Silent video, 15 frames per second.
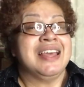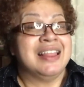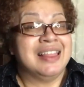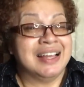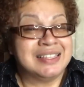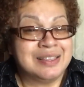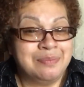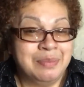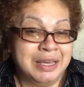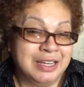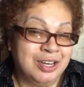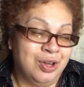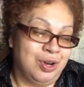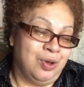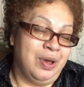That's a big
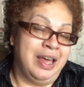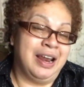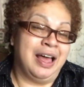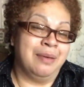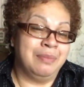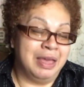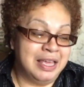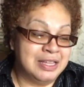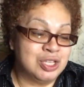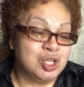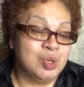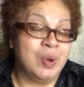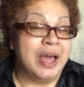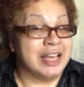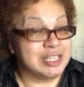no-no. And I'm
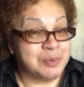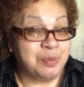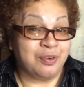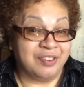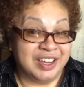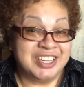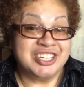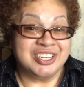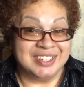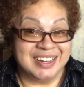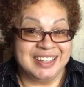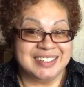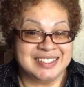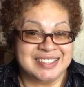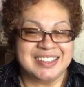into expiration
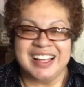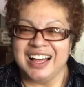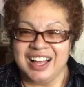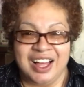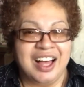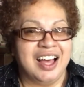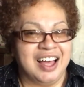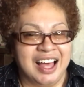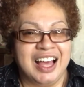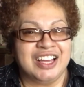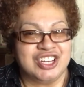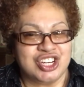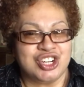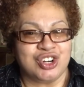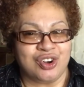dates. I
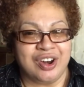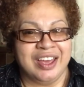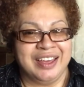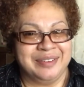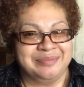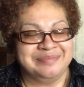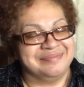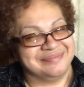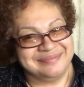sure am.